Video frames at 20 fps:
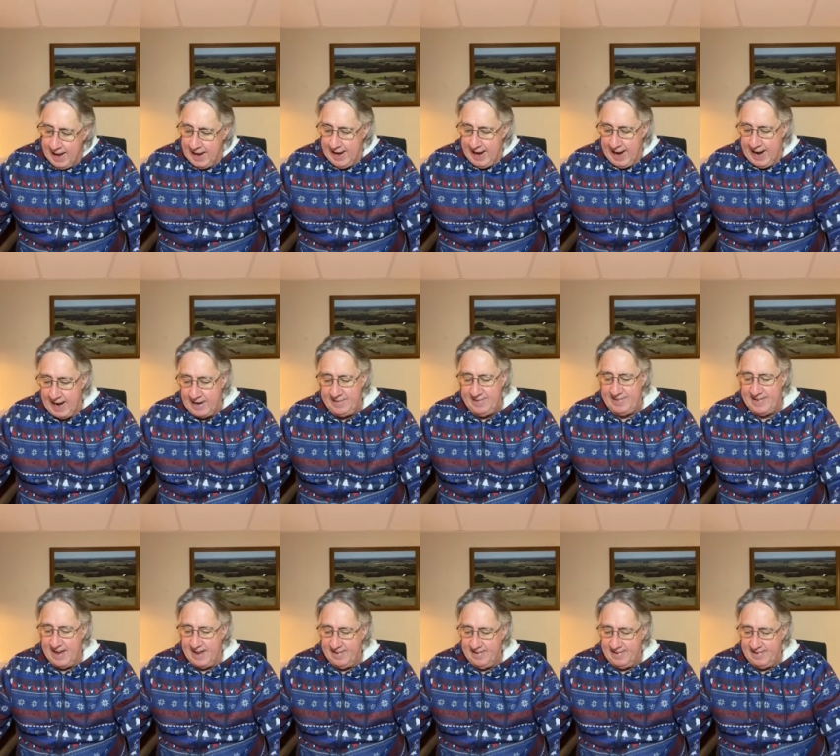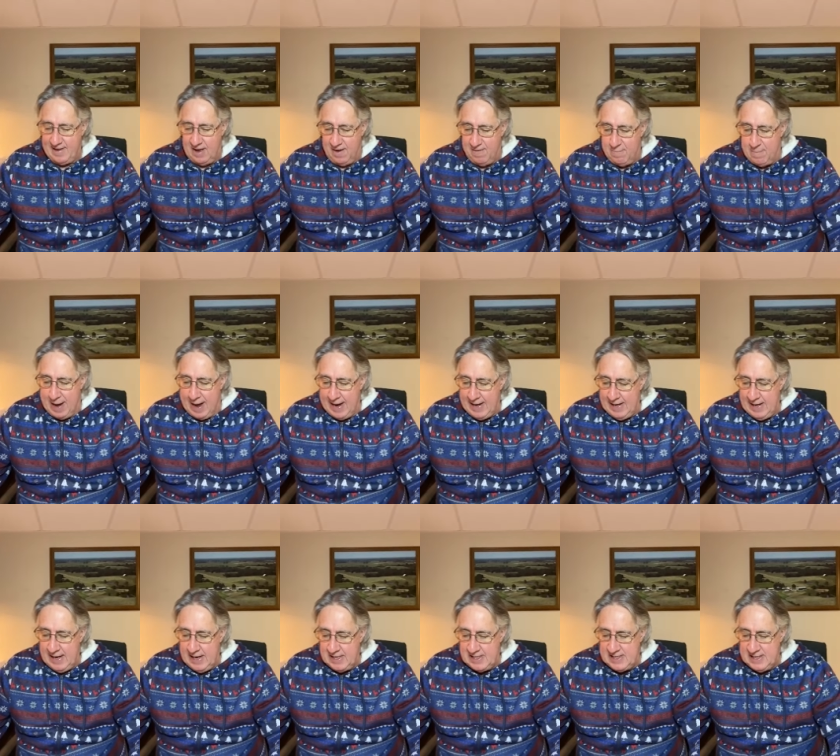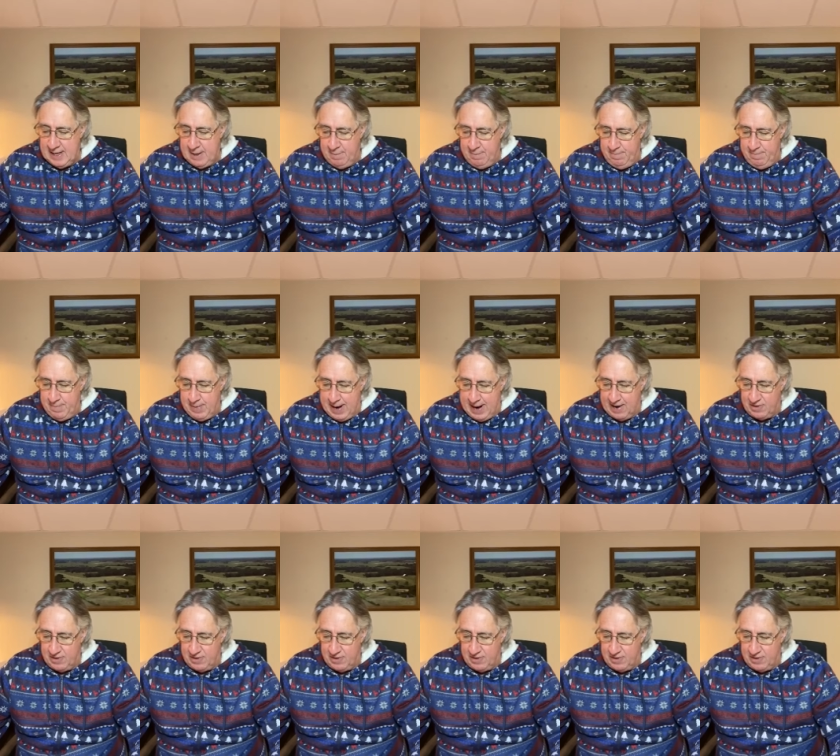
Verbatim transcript: An excess of magnesium